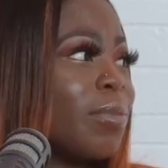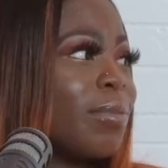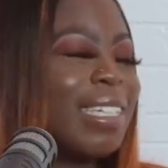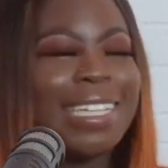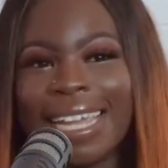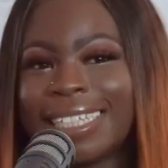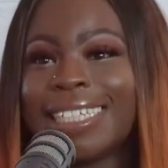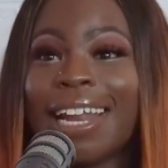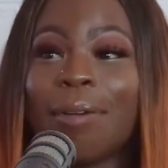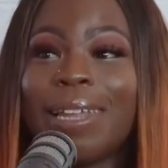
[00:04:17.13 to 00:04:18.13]
Yeah. yeah.
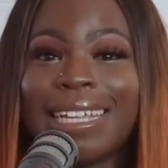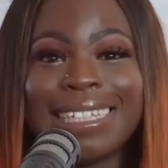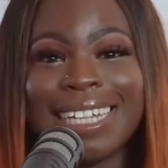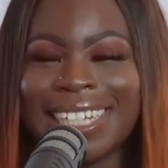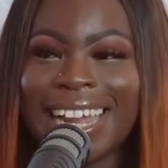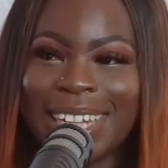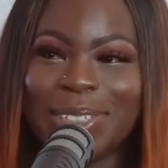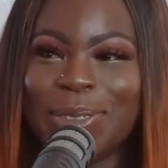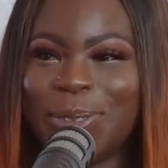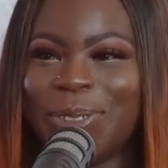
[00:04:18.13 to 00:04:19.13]
shout out Plantation High
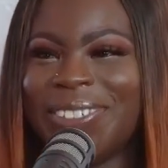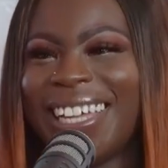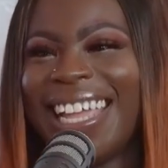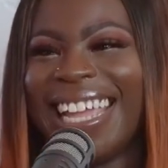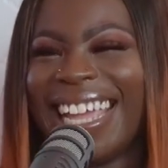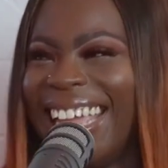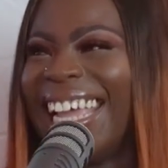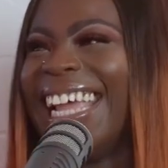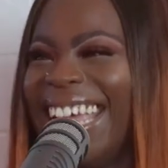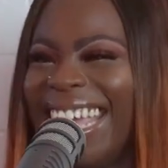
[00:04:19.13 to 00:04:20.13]
School. Hey. Uh,
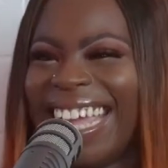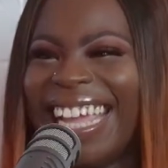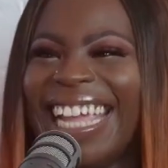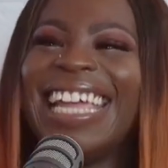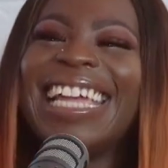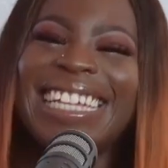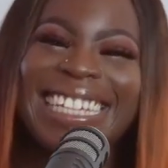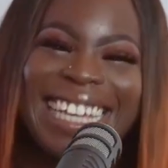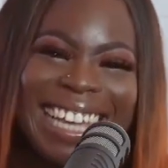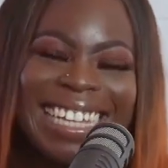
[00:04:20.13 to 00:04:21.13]
yeah. High School in the house.
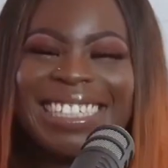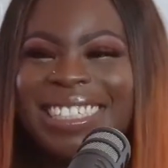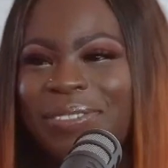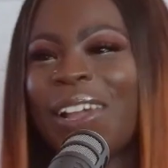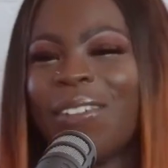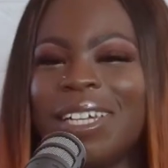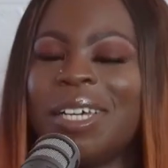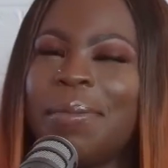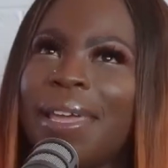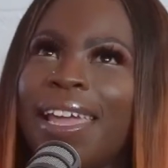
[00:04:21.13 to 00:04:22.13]
Yes, nice. very
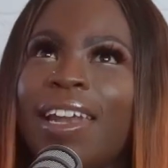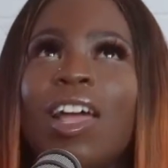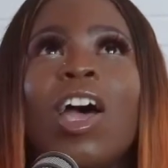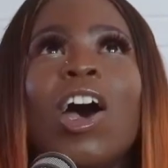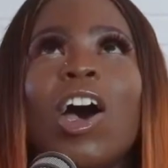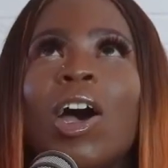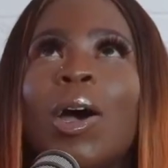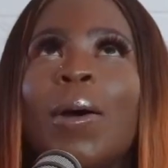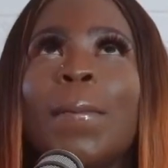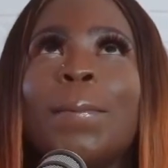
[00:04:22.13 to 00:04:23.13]
good band. Awesome.
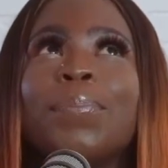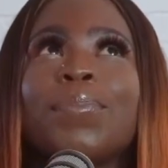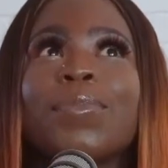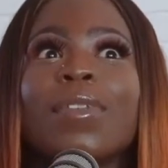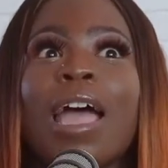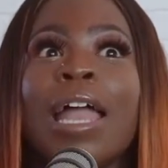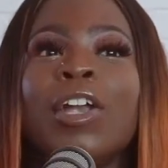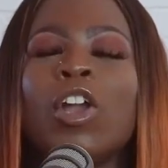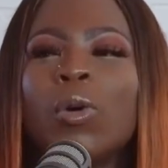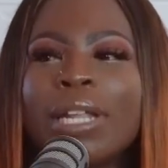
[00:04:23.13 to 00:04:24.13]
Um, I
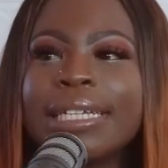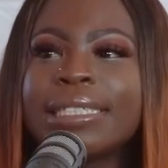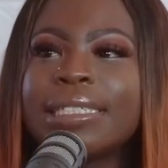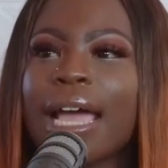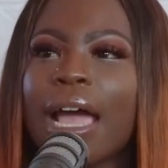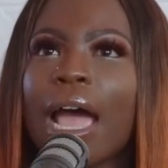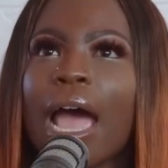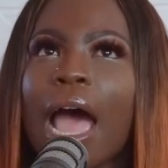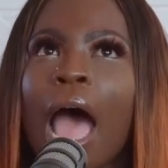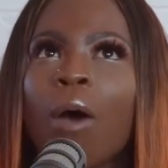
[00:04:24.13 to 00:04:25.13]
noticed
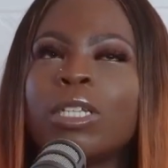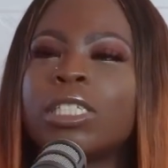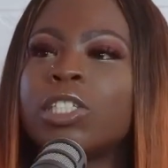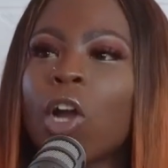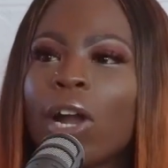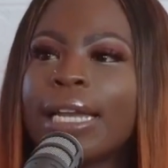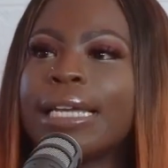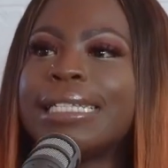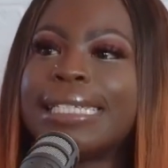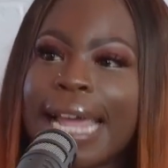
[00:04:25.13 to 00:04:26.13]
I was starting
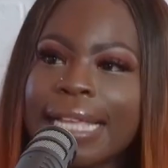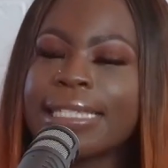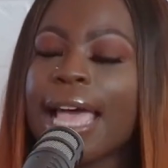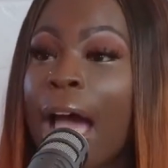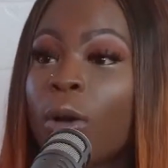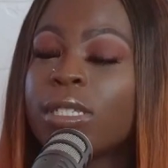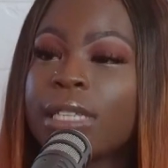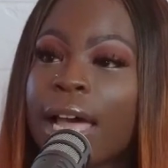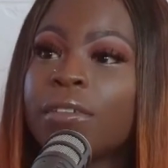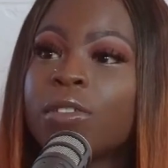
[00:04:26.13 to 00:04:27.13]
to dance
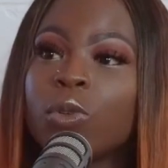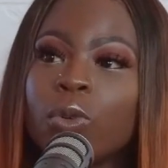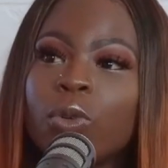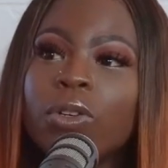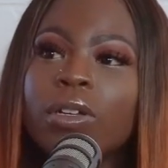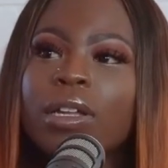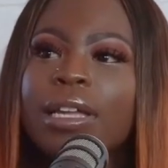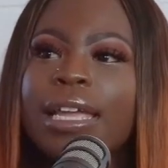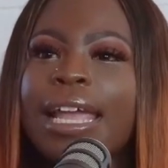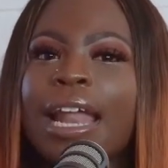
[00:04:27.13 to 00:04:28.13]
outside of school, mm-hmm.
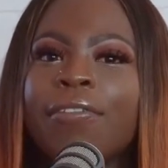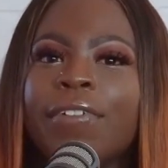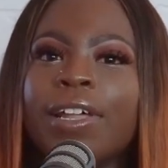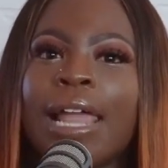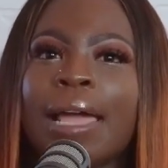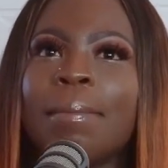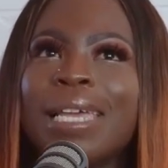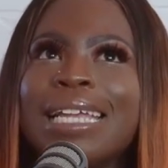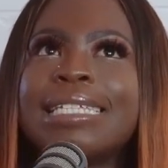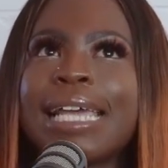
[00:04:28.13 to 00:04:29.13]
mm-hmm. and I felt like
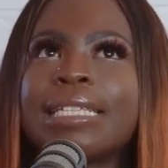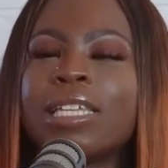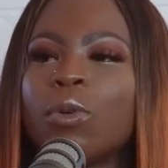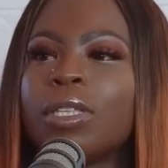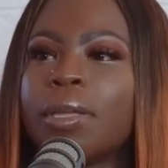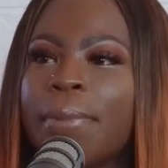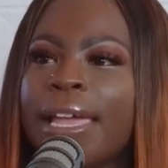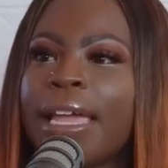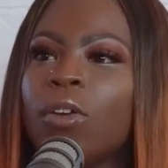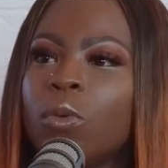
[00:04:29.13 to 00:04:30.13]
me dancing with the
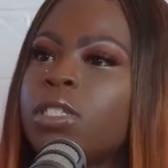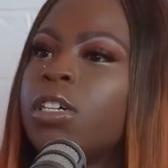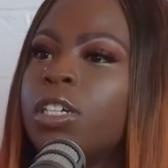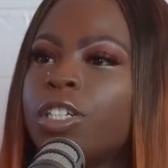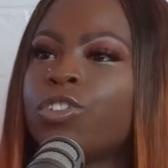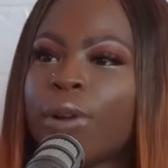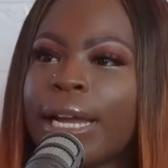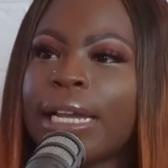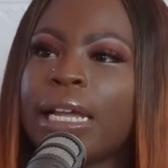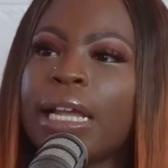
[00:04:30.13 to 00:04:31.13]
band it was a good
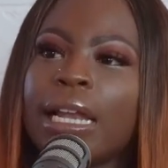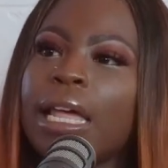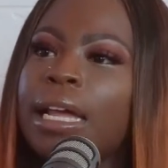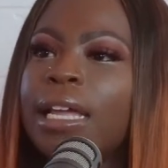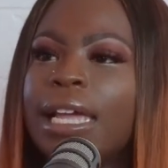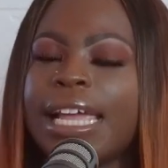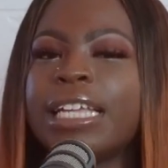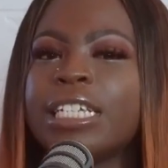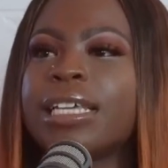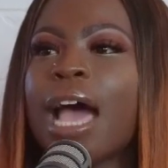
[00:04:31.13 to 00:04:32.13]
training, and right. like
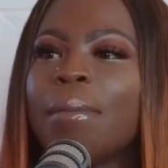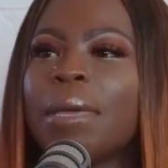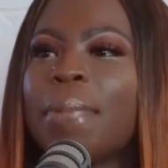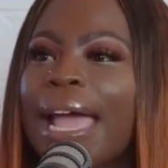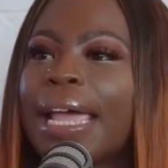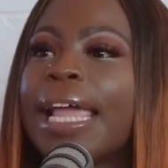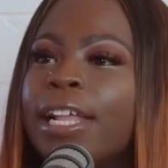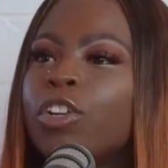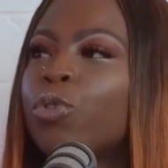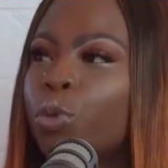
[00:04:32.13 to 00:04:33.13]
it just got foundation. me back
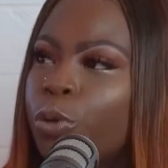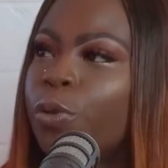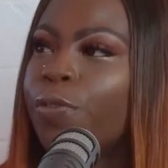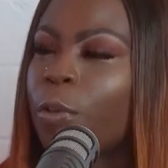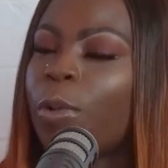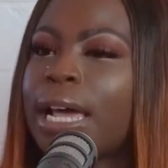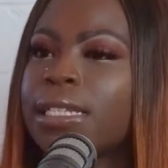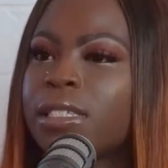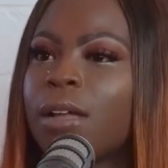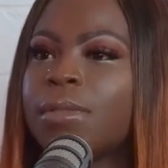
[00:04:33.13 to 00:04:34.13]
in the groove from right. when I
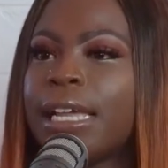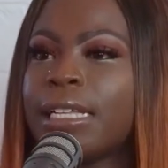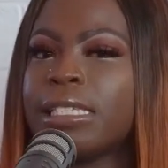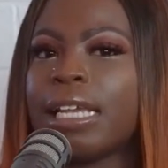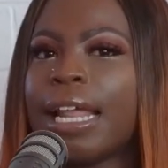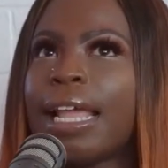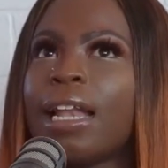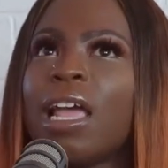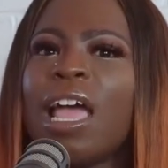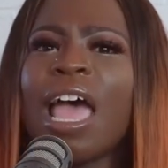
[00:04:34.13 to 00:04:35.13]
stopped dancing.
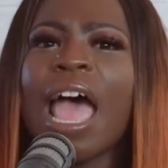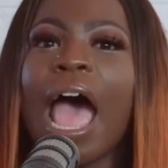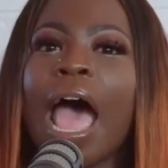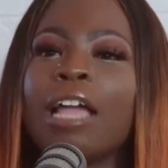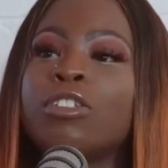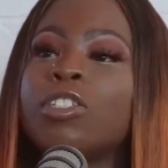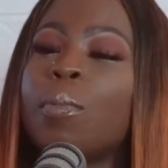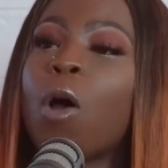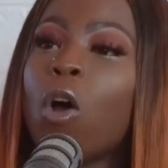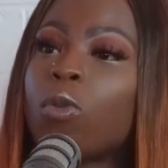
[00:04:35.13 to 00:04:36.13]
Mm-hmm. And I used to
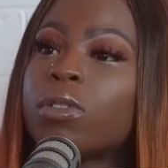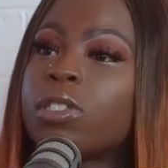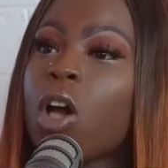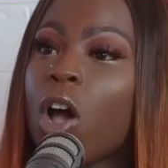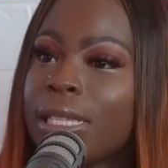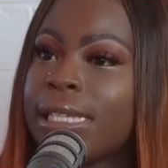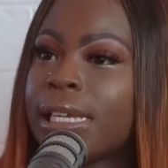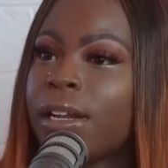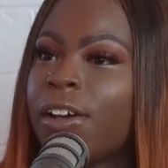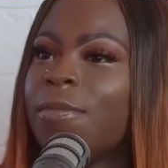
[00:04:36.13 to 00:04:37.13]
post
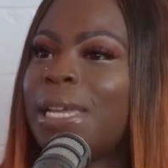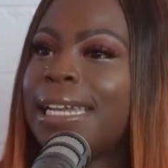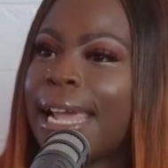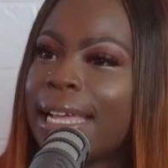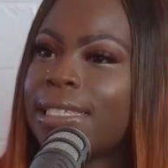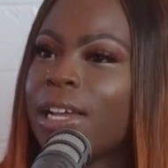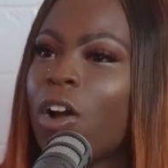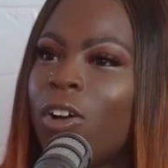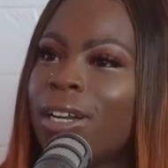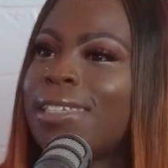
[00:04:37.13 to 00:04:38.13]
content of me dancing
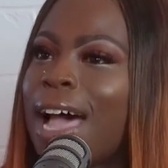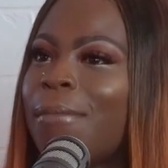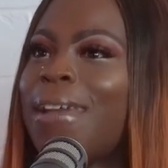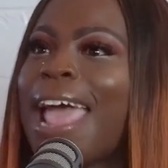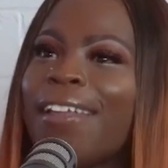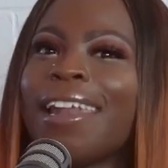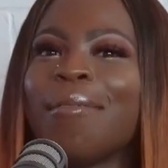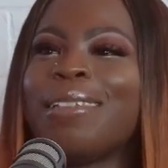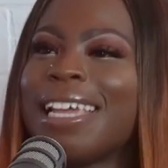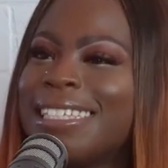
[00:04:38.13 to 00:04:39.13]
all the right. time. Now that
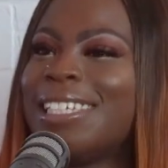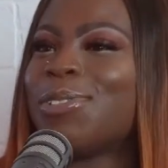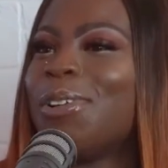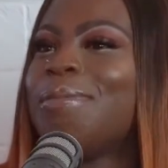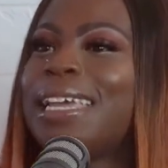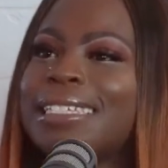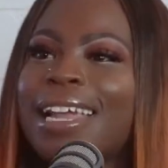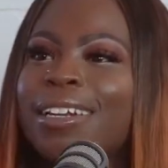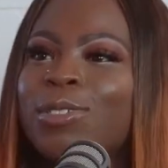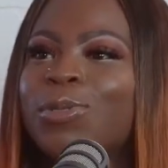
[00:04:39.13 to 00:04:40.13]
I'm dancing in school, I'm
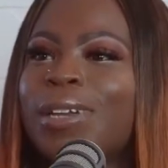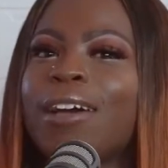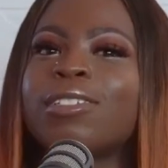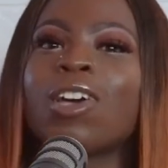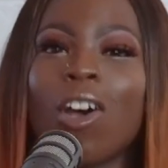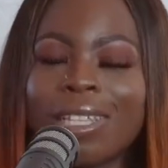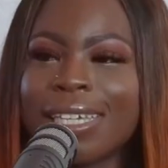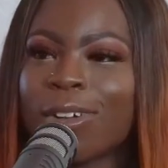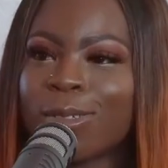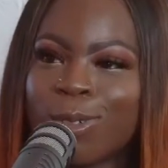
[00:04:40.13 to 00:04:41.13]
dancing out of school. Now it's
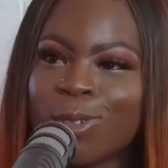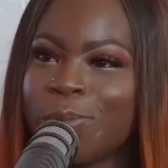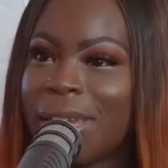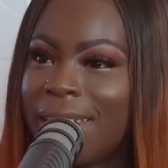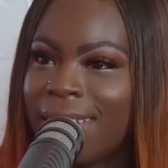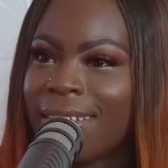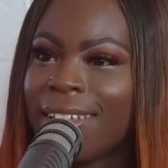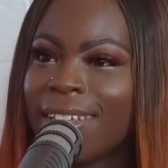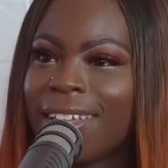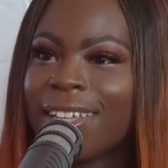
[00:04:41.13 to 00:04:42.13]
content on social okay. media.
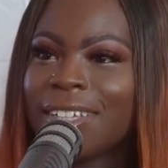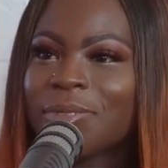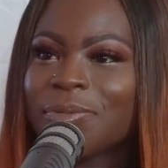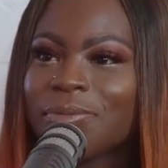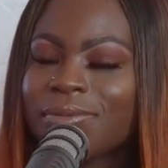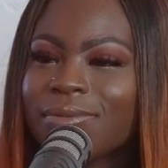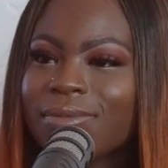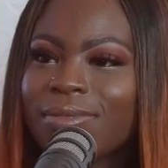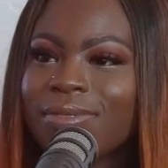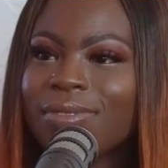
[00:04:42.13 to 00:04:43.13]
Let me ask you: You said
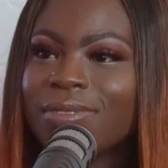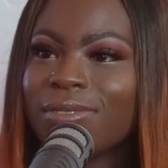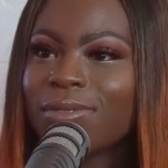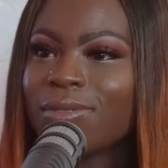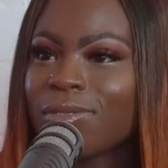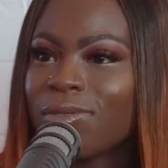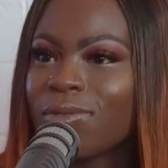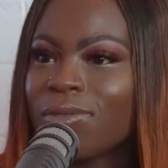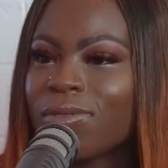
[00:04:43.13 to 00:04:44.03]
dancing outside of school.